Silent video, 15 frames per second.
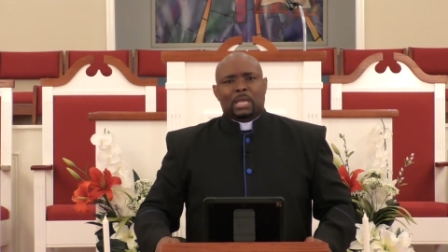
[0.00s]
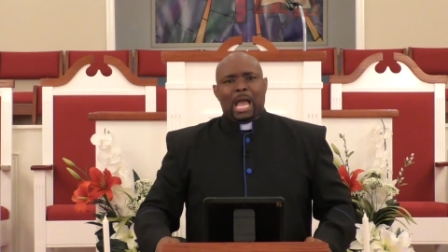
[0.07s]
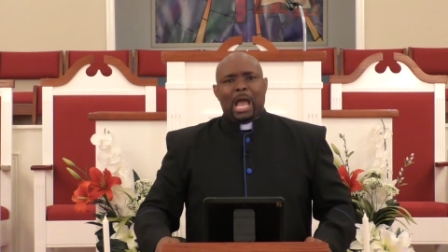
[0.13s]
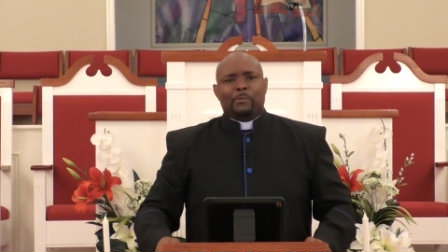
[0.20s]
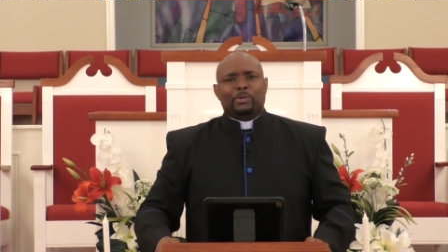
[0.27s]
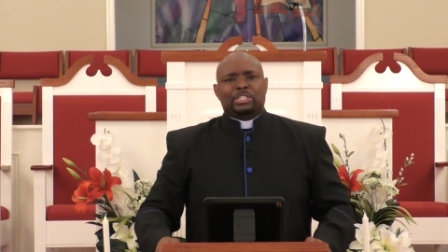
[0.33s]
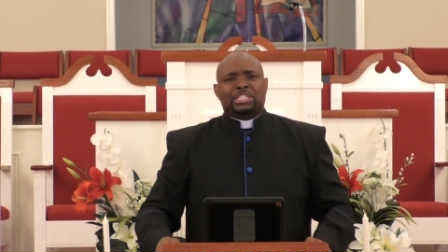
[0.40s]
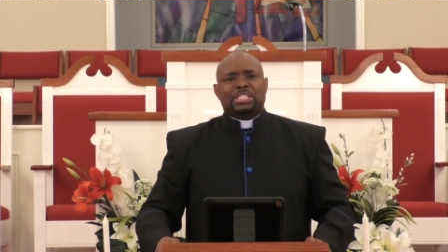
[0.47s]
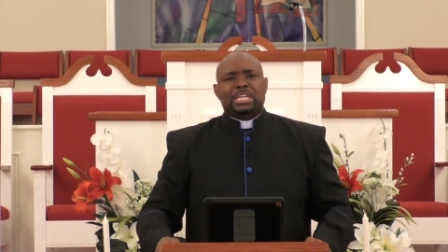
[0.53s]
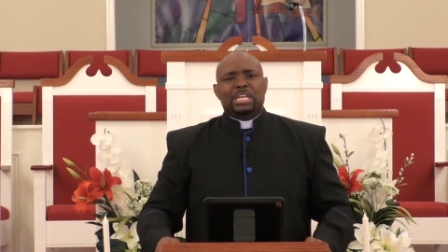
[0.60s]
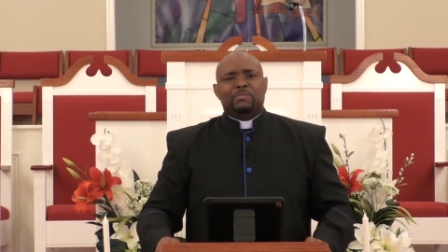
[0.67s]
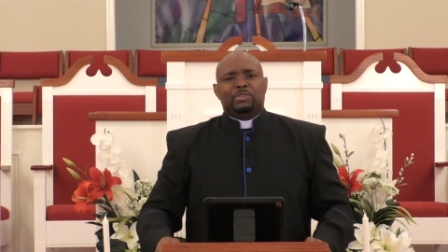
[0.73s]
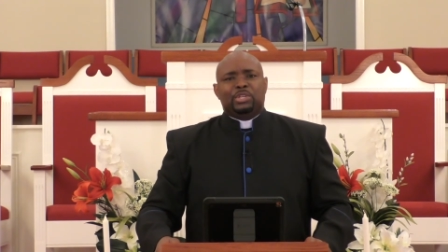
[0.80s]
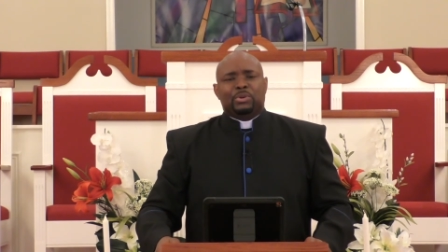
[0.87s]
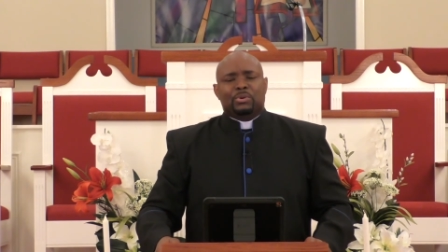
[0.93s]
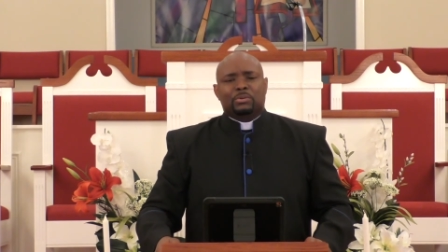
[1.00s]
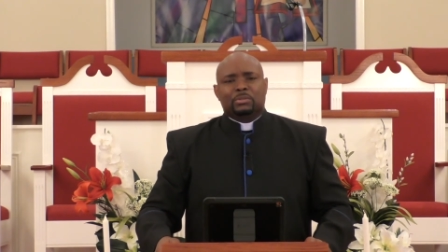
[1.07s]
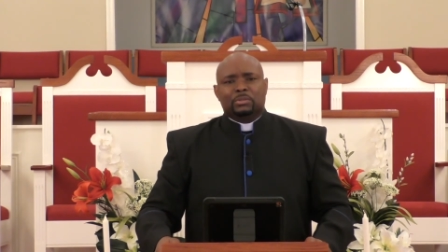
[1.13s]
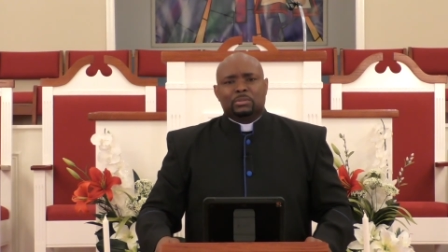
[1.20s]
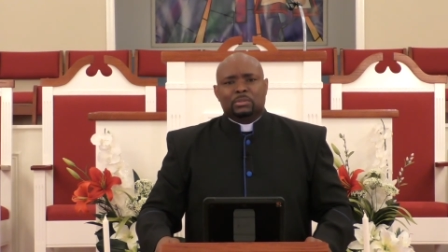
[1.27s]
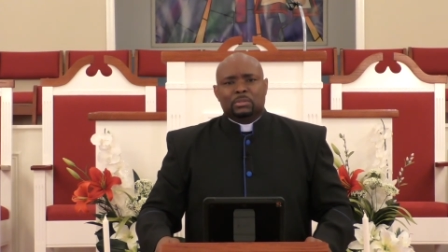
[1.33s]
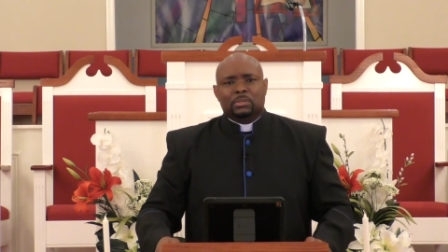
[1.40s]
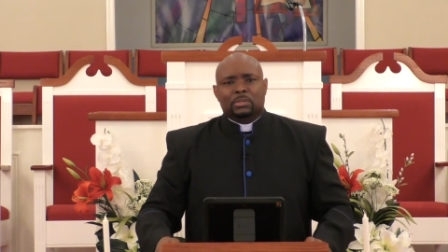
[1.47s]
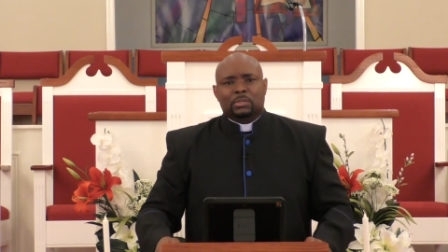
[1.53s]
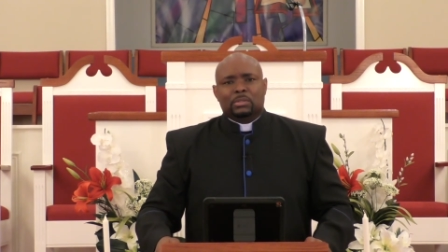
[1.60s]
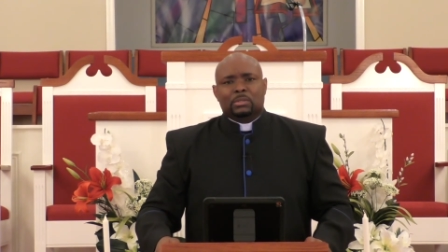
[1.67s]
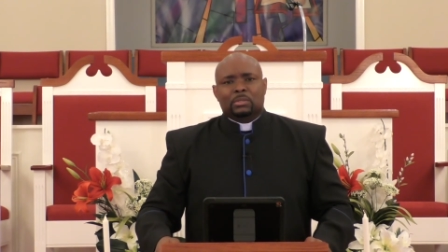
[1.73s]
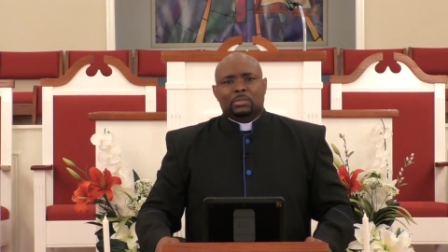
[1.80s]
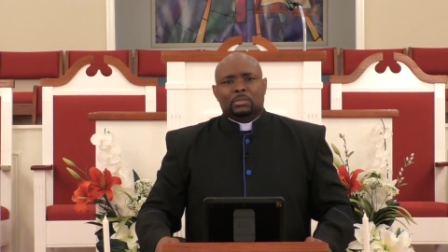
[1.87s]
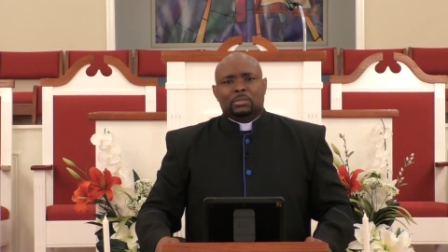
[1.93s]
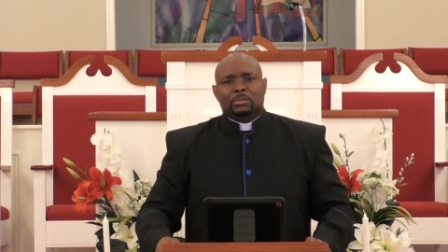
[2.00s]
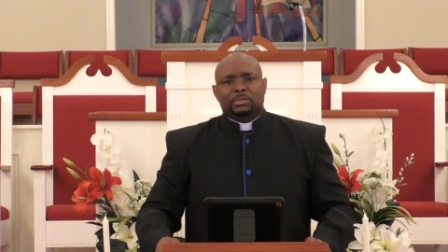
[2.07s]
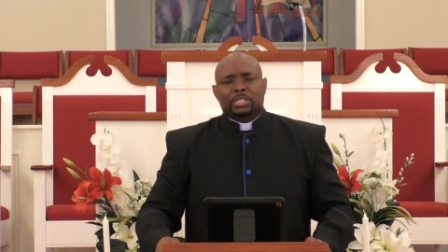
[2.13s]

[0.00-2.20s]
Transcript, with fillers: I receive you,